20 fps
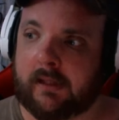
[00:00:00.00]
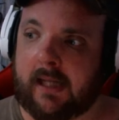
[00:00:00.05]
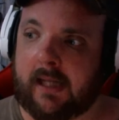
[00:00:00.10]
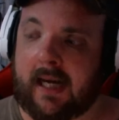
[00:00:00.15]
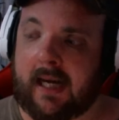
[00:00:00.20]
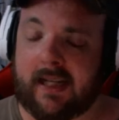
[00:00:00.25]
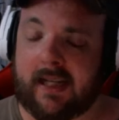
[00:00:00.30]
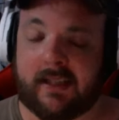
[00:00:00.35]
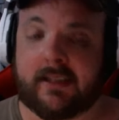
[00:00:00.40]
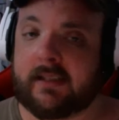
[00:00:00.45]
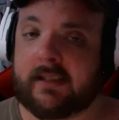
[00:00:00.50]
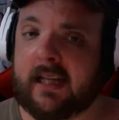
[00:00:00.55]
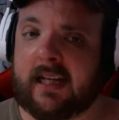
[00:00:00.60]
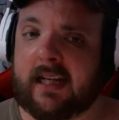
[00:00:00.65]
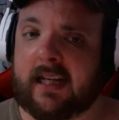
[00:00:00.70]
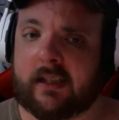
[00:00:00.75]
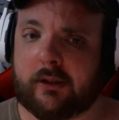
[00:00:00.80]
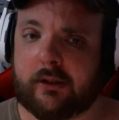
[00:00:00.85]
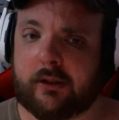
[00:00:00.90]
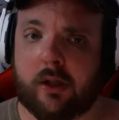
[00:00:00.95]
I did
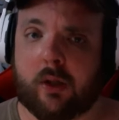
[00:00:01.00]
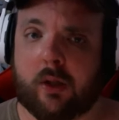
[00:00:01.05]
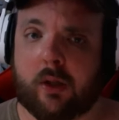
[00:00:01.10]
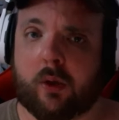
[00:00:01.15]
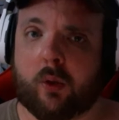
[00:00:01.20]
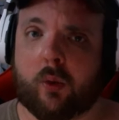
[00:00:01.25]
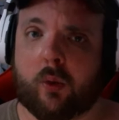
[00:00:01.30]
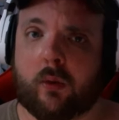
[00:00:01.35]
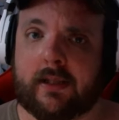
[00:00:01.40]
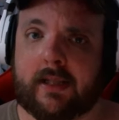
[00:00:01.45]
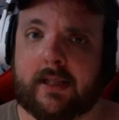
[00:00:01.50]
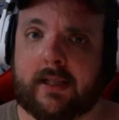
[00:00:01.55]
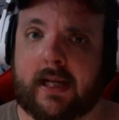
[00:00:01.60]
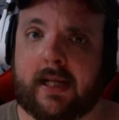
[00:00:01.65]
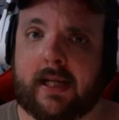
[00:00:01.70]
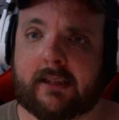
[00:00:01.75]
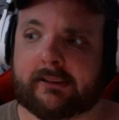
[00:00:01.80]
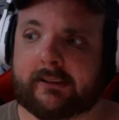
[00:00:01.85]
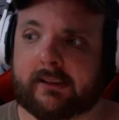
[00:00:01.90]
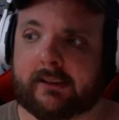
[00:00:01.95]
not know
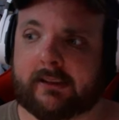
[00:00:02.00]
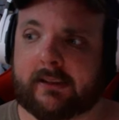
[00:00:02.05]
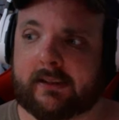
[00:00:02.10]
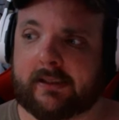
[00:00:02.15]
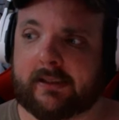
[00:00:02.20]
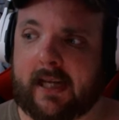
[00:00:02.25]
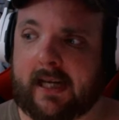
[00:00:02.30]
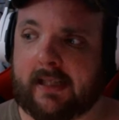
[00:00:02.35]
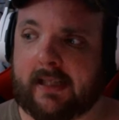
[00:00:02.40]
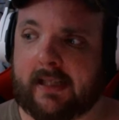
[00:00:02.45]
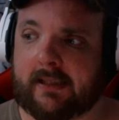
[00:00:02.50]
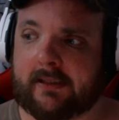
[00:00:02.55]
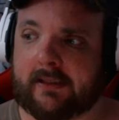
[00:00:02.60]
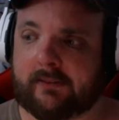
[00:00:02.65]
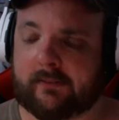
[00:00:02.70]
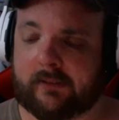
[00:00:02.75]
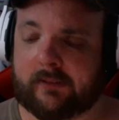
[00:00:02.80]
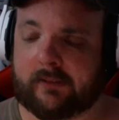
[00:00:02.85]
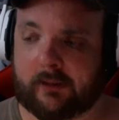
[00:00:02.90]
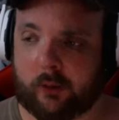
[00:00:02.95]
that I
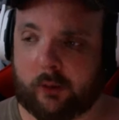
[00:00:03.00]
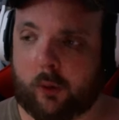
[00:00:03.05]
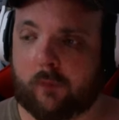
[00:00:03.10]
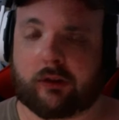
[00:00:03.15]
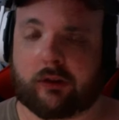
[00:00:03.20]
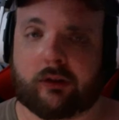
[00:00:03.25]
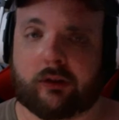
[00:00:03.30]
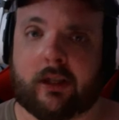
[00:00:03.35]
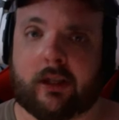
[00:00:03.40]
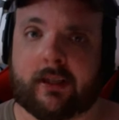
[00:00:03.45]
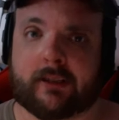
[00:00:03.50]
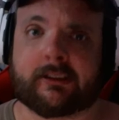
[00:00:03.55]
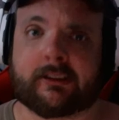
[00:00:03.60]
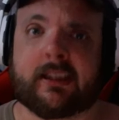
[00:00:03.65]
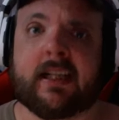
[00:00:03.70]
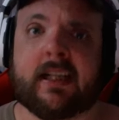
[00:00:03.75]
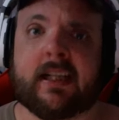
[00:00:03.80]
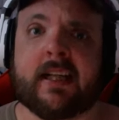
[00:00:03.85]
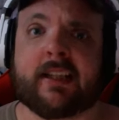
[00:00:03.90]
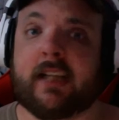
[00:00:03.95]
can overclock this.
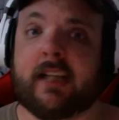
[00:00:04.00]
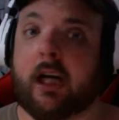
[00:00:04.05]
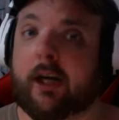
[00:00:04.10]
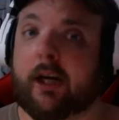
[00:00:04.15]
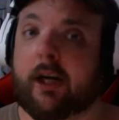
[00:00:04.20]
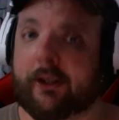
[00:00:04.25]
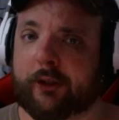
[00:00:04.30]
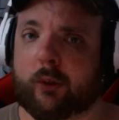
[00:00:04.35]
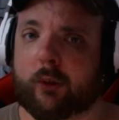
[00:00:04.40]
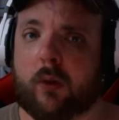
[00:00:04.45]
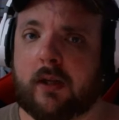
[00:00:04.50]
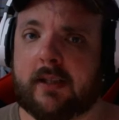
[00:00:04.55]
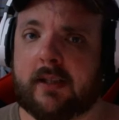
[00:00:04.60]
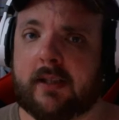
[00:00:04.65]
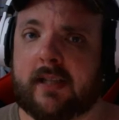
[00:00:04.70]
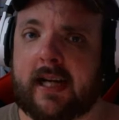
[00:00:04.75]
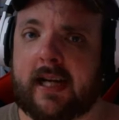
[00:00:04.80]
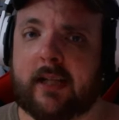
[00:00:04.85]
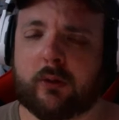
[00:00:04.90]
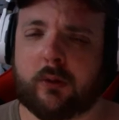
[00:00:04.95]
The other one,
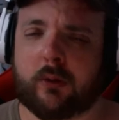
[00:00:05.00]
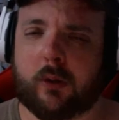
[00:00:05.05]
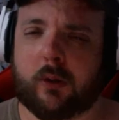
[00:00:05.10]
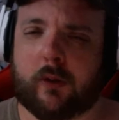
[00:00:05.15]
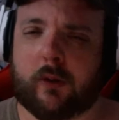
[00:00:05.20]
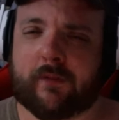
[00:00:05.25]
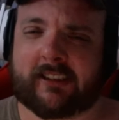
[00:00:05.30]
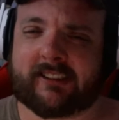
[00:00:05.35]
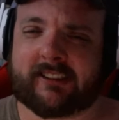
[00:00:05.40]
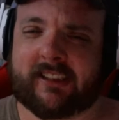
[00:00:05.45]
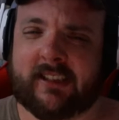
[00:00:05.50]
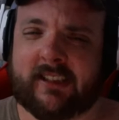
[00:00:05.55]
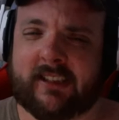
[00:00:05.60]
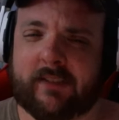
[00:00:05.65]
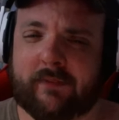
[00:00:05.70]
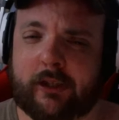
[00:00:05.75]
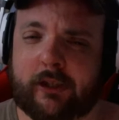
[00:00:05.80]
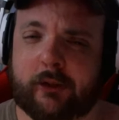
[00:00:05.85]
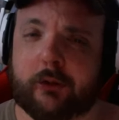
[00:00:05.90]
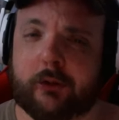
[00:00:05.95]
I don't know if I said in the
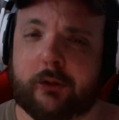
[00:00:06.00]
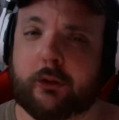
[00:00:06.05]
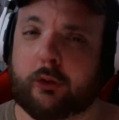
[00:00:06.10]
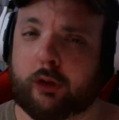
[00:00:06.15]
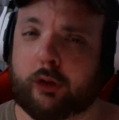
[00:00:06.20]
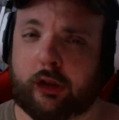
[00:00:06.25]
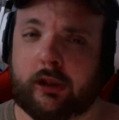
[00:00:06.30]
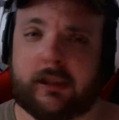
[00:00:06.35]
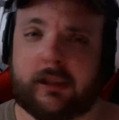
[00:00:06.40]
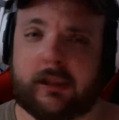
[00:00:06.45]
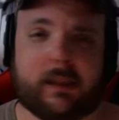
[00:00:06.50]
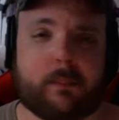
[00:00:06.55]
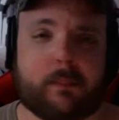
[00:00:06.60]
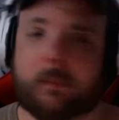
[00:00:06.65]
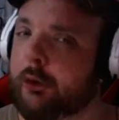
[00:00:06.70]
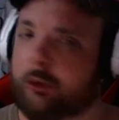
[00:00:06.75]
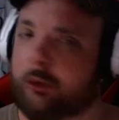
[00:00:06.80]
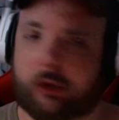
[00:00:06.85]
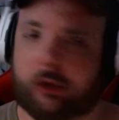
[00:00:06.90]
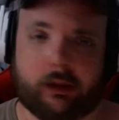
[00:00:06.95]
video you could, but
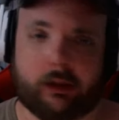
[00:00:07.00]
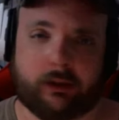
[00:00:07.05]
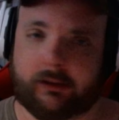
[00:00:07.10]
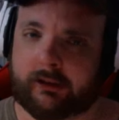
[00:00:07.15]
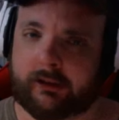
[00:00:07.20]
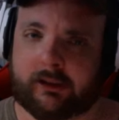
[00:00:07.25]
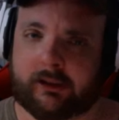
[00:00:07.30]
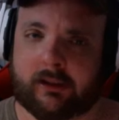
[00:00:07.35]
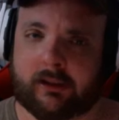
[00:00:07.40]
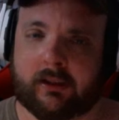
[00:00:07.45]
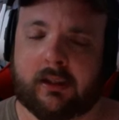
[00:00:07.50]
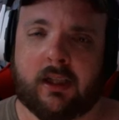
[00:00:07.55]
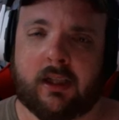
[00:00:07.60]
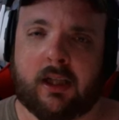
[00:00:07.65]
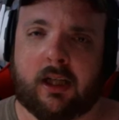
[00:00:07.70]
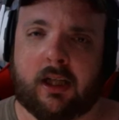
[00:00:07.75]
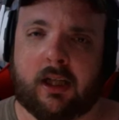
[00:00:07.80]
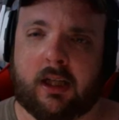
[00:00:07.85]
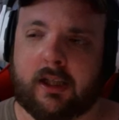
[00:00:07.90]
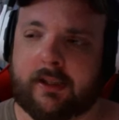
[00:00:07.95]
you couldn't.
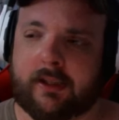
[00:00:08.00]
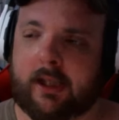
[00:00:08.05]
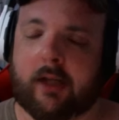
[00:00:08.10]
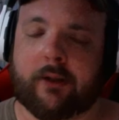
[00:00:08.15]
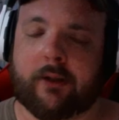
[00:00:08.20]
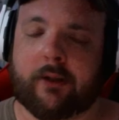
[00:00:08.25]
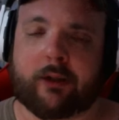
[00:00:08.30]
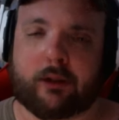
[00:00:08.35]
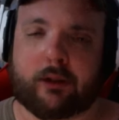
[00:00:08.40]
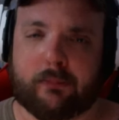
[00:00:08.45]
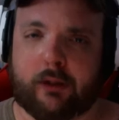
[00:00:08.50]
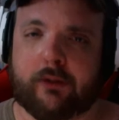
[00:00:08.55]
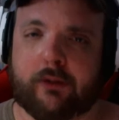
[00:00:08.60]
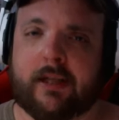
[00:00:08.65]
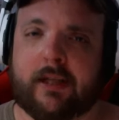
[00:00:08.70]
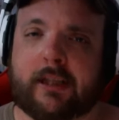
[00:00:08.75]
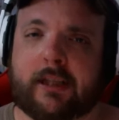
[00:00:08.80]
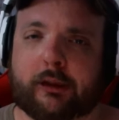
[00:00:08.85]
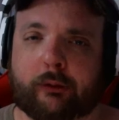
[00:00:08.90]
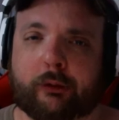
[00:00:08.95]
Uh, the other computer
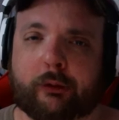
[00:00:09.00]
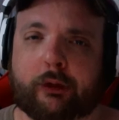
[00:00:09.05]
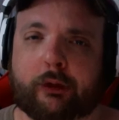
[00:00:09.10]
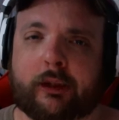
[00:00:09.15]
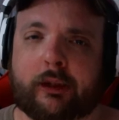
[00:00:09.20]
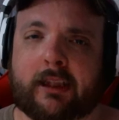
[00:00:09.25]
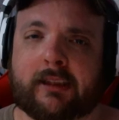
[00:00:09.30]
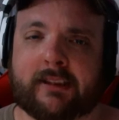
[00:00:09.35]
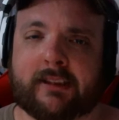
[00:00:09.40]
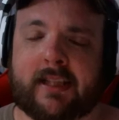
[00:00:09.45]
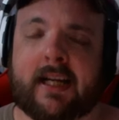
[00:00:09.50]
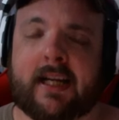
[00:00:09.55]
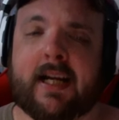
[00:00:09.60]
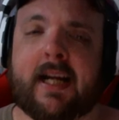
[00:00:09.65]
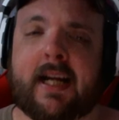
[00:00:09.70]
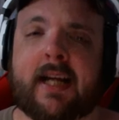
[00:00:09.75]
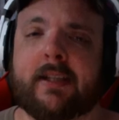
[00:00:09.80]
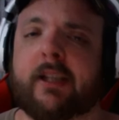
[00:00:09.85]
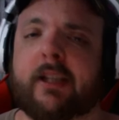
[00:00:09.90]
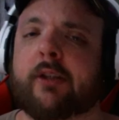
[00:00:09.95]
that I showed you guys that I
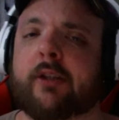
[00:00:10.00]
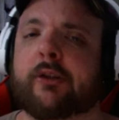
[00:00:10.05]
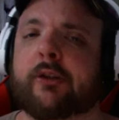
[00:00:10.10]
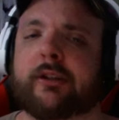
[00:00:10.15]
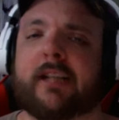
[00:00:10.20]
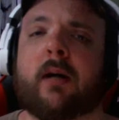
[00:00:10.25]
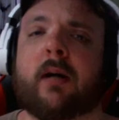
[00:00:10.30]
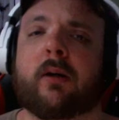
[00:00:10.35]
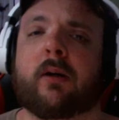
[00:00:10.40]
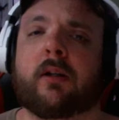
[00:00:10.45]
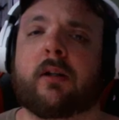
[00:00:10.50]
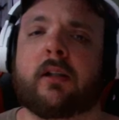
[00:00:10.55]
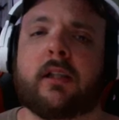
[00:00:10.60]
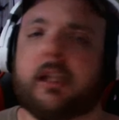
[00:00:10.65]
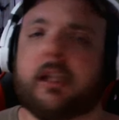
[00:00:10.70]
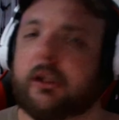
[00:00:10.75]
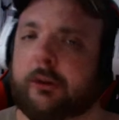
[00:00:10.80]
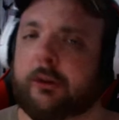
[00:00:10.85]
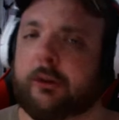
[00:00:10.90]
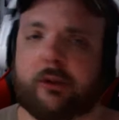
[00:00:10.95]
had, the other tower,
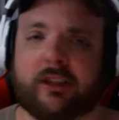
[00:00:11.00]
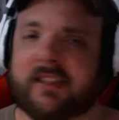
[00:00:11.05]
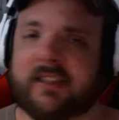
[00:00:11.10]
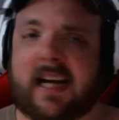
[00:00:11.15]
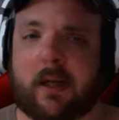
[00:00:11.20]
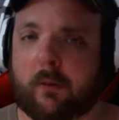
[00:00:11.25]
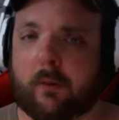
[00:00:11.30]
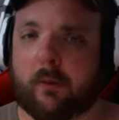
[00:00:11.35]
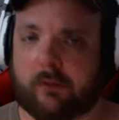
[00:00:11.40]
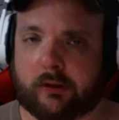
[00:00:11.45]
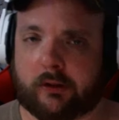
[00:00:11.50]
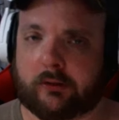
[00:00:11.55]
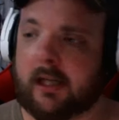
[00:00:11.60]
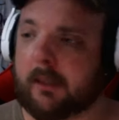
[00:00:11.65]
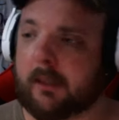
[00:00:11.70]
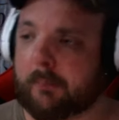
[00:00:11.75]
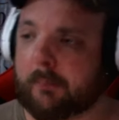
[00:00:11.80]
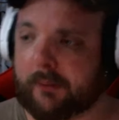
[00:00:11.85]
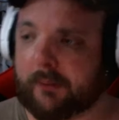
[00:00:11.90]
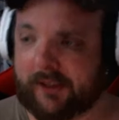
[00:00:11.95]
you could not
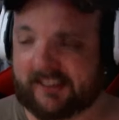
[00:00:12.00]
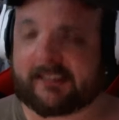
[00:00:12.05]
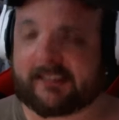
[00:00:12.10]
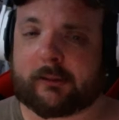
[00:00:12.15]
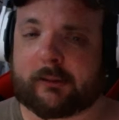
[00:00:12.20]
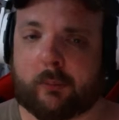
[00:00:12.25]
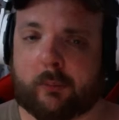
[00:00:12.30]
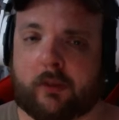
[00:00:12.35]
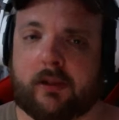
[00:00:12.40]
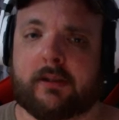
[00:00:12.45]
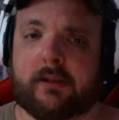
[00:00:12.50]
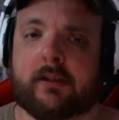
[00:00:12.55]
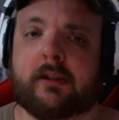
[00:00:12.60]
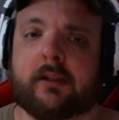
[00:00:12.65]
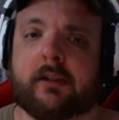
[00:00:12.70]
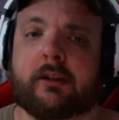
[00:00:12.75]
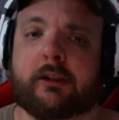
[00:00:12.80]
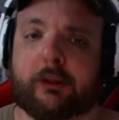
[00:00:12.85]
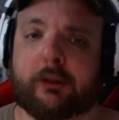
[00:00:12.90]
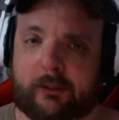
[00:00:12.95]
overclock. But this one,
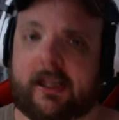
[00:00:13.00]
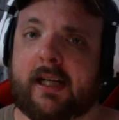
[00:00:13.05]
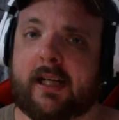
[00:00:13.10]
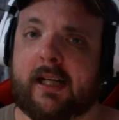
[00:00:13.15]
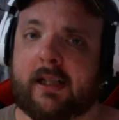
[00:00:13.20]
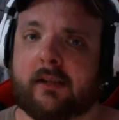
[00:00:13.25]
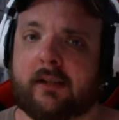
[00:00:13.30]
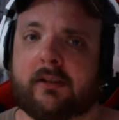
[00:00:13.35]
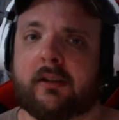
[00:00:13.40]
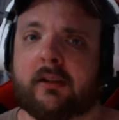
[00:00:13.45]
you can.